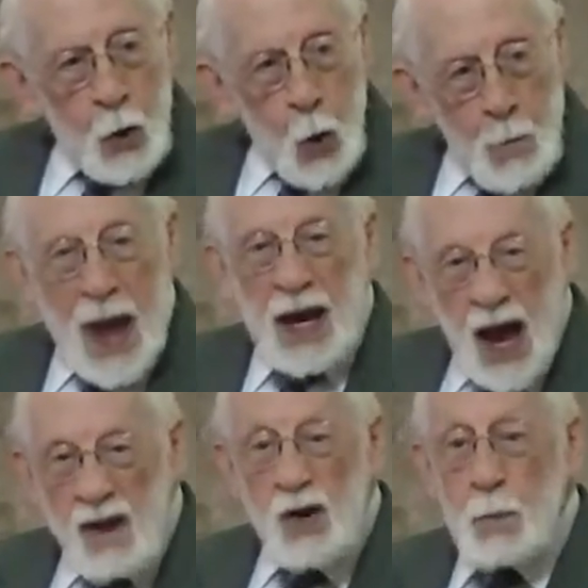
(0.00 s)
who make
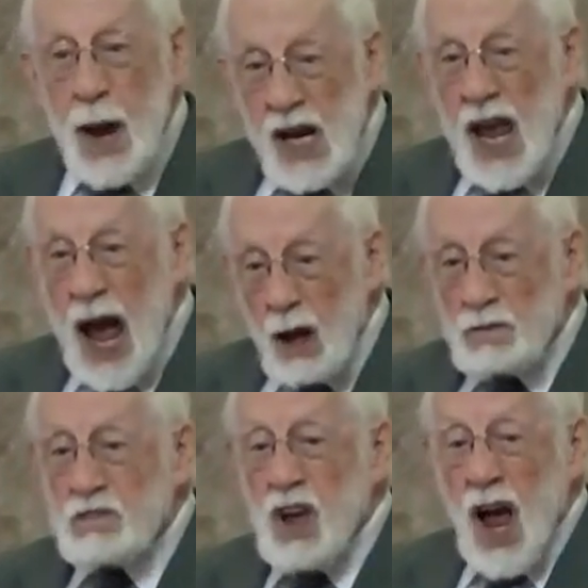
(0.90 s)
everybody
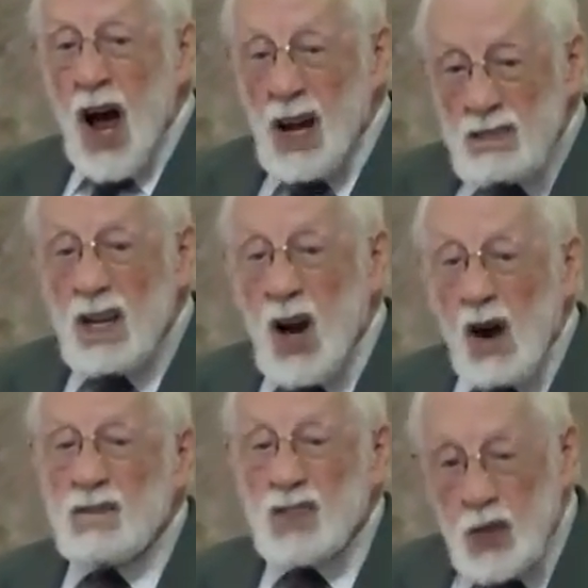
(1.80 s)
else
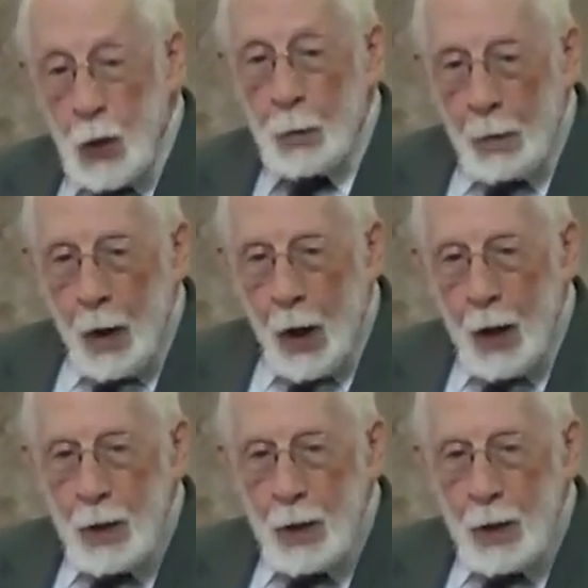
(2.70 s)
uncomfortable.